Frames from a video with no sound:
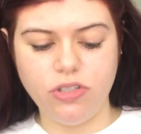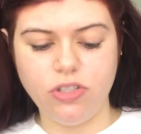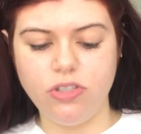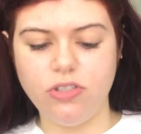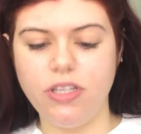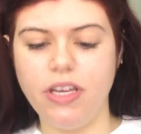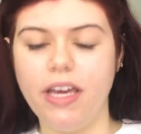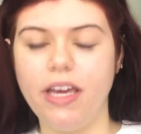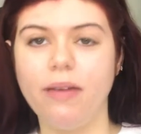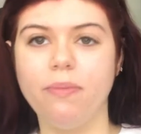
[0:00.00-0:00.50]
to
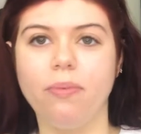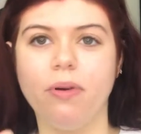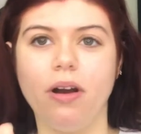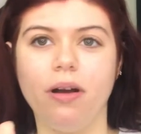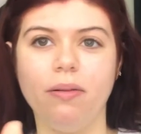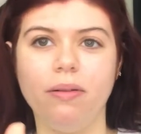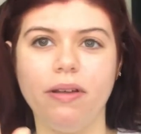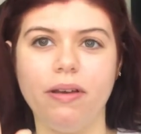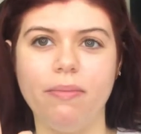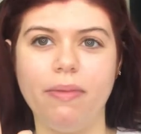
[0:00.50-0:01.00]
take
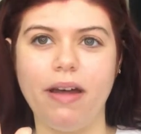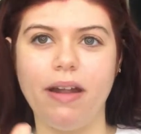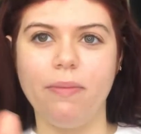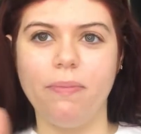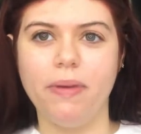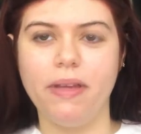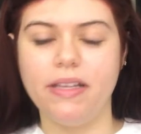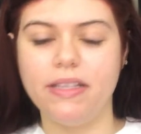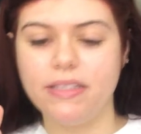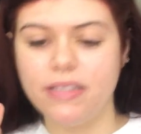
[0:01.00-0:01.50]
probably about a
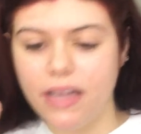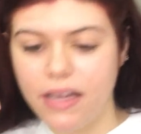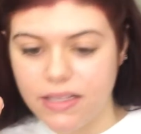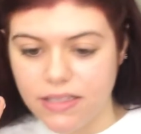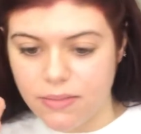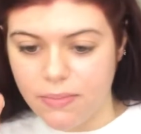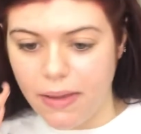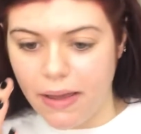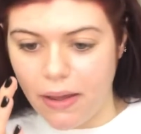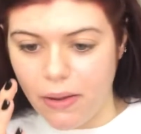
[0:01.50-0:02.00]
pea-size
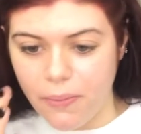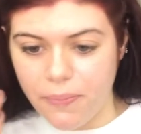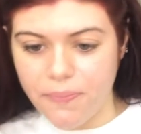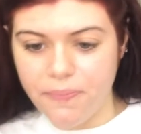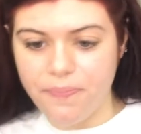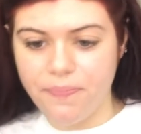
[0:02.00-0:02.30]
amount,